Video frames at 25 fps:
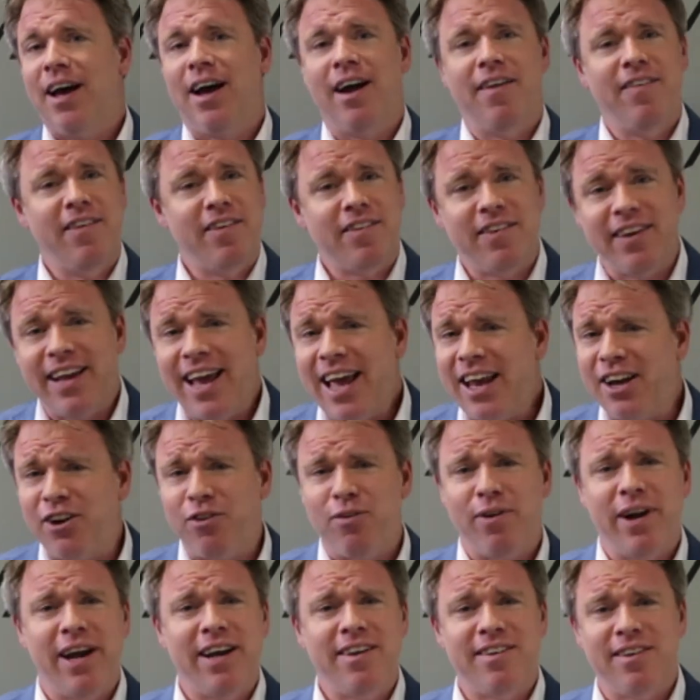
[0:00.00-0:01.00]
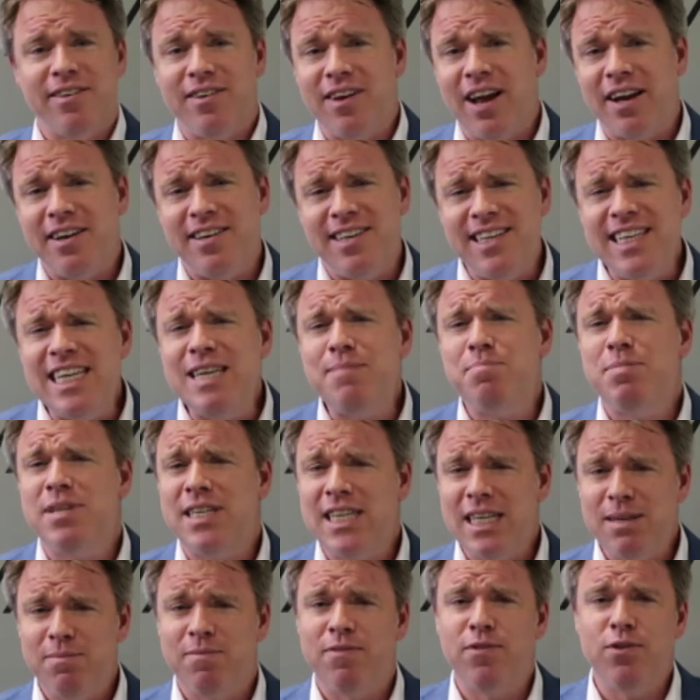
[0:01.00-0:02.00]
And this again creates a deep,
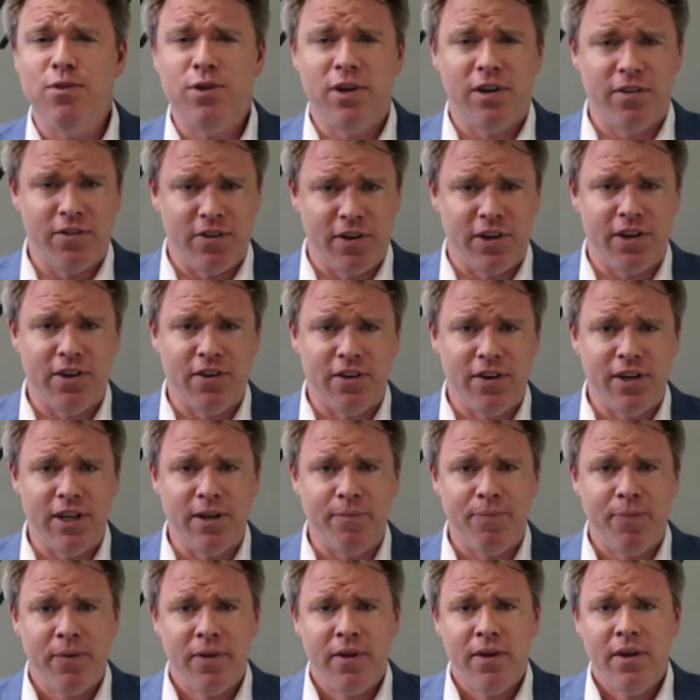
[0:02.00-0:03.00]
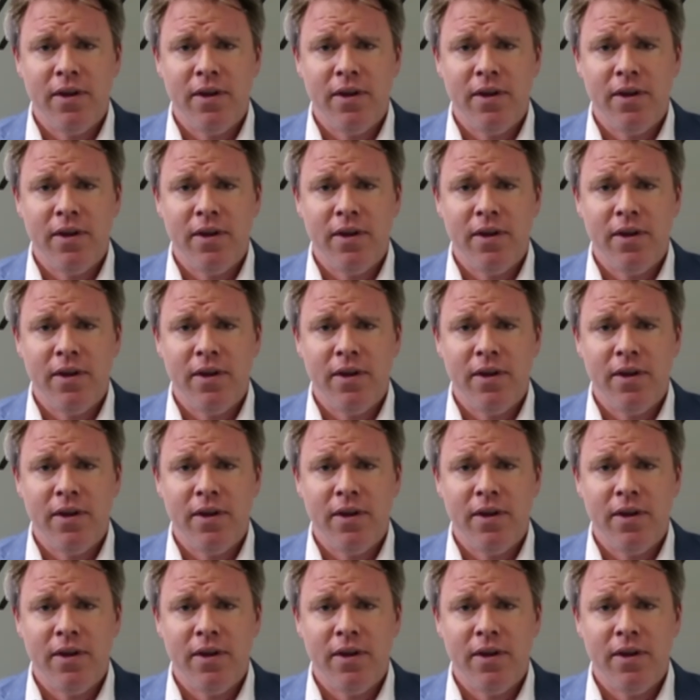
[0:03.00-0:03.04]
deep food insecurity.